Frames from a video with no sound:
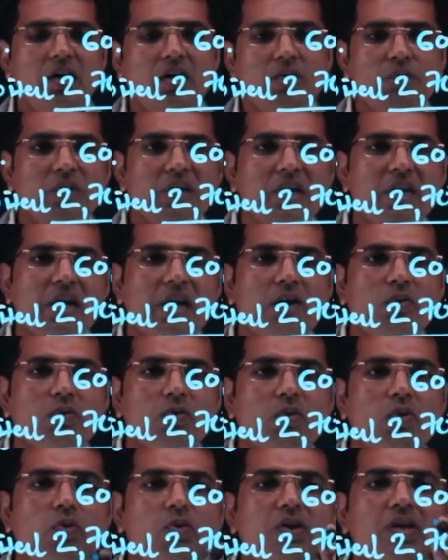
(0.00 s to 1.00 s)
we have
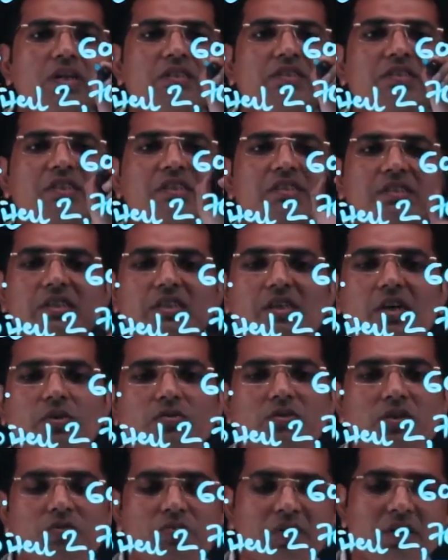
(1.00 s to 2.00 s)
only
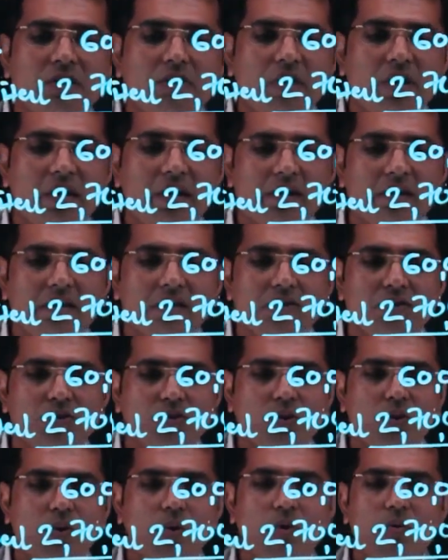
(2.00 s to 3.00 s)
60,000 with our hand.
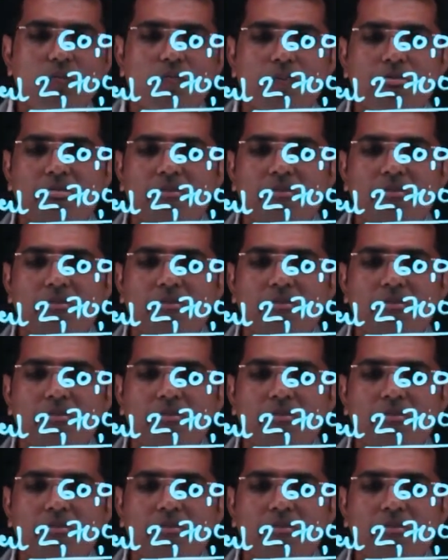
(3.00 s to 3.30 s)
So